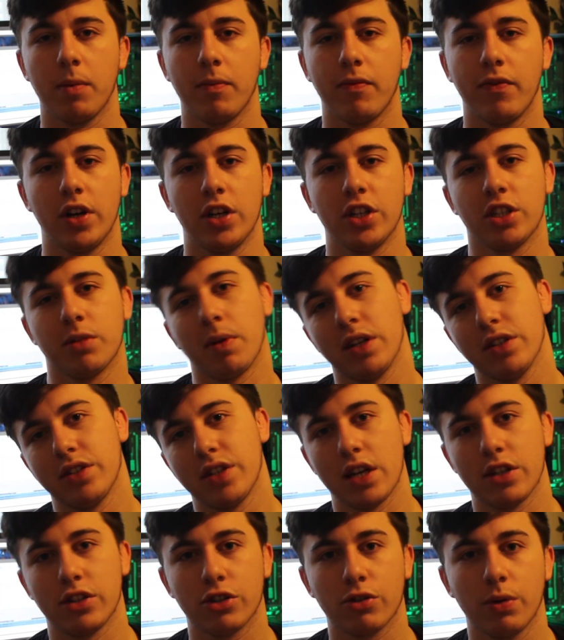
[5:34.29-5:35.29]
I'm finishing my
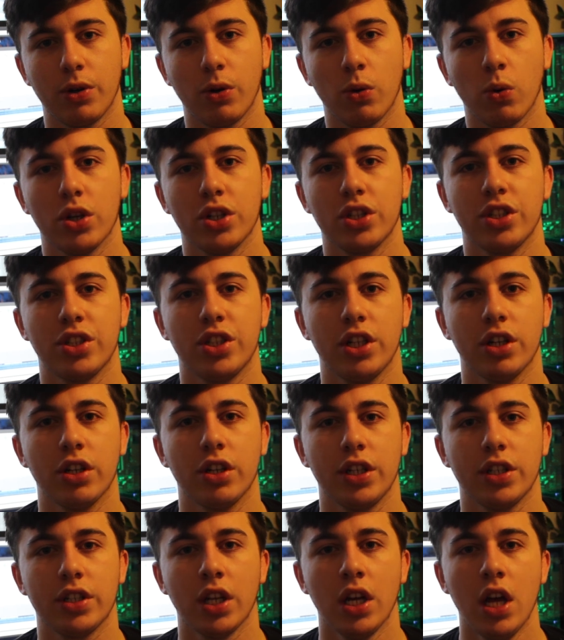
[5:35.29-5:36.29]
Assassin's Creed Origins
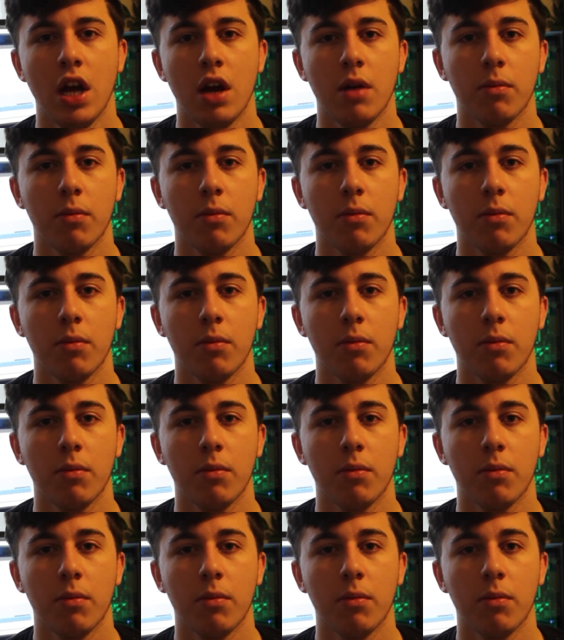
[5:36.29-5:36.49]
series,